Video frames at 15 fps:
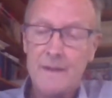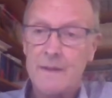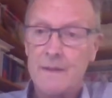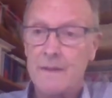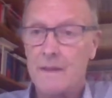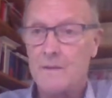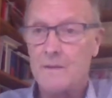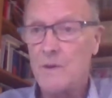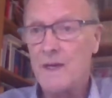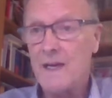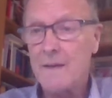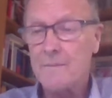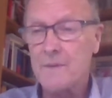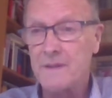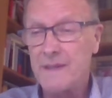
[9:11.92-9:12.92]
Now, what
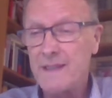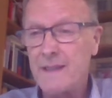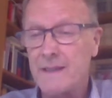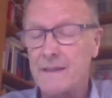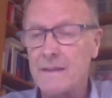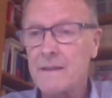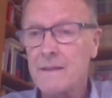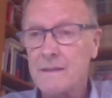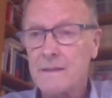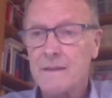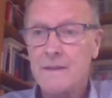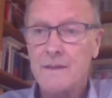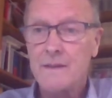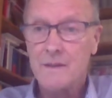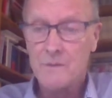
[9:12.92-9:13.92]
happened here
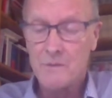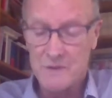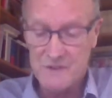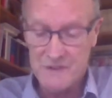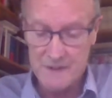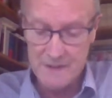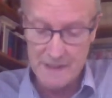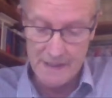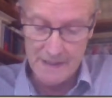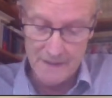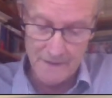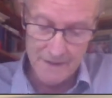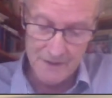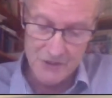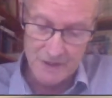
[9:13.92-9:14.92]
was that a
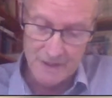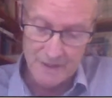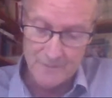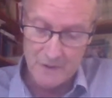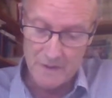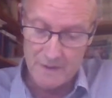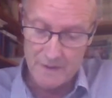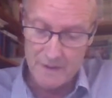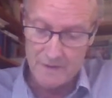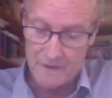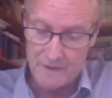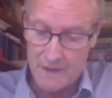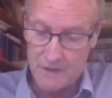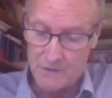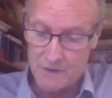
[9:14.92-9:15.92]
large number of
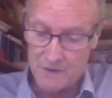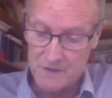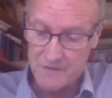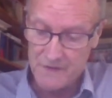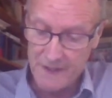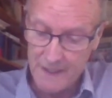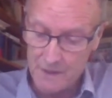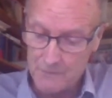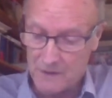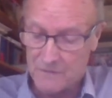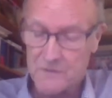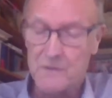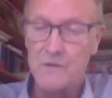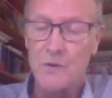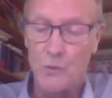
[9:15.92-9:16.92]
owners of kiwi
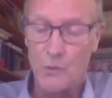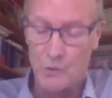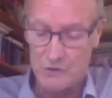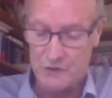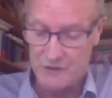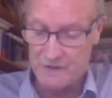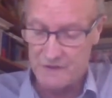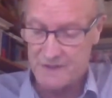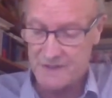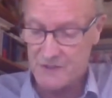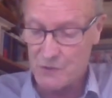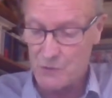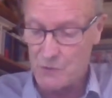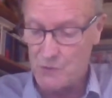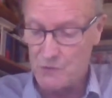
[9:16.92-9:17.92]
fruit orchards
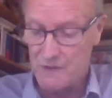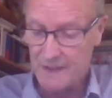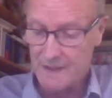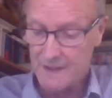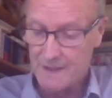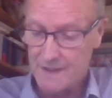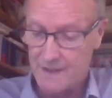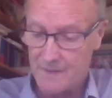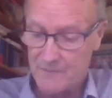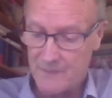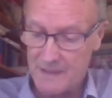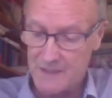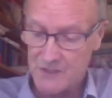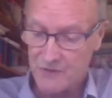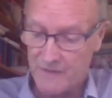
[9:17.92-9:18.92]
sued the
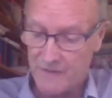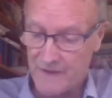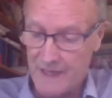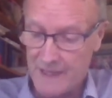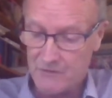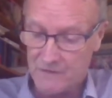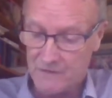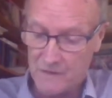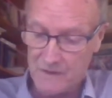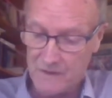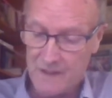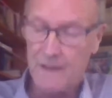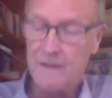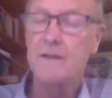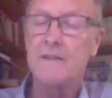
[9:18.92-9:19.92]
Ministry
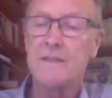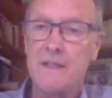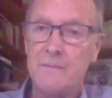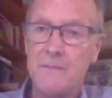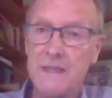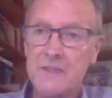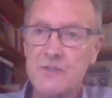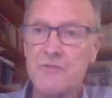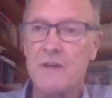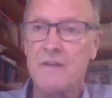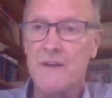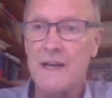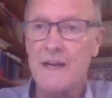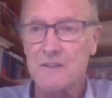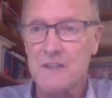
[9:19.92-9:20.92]
of
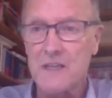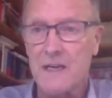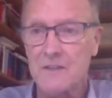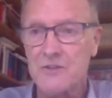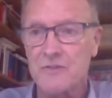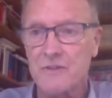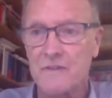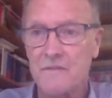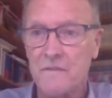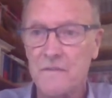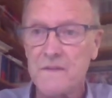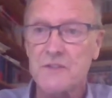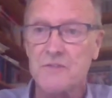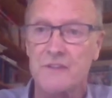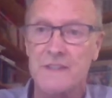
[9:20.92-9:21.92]
Agriculture and
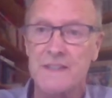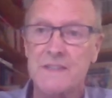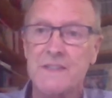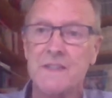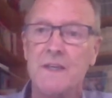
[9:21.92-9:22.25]
Fisheries